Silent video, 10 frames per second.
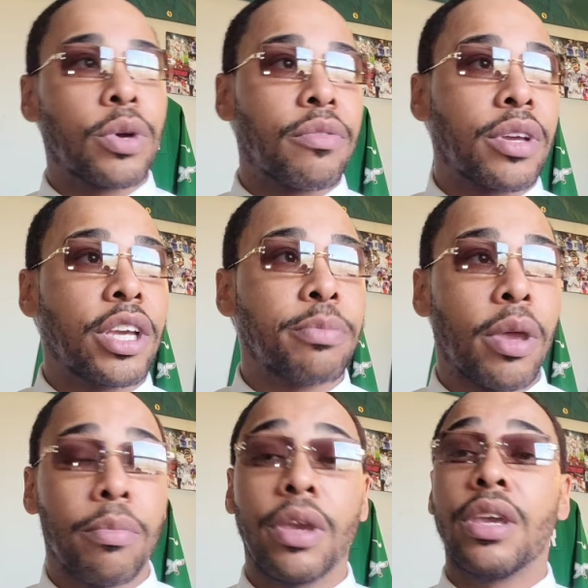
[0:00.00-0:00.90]
whatever the case
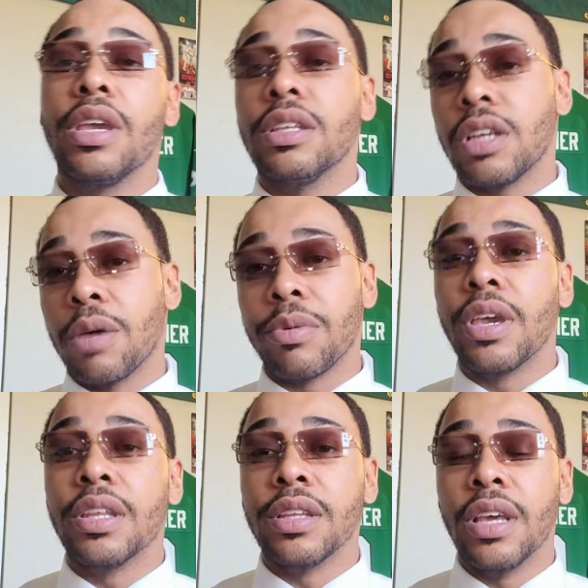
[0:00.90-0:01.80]
may be. He ended up
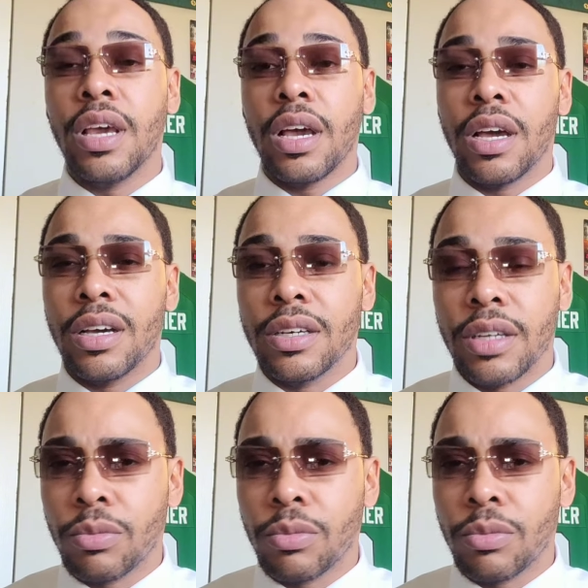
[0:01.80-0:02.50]
getting uh,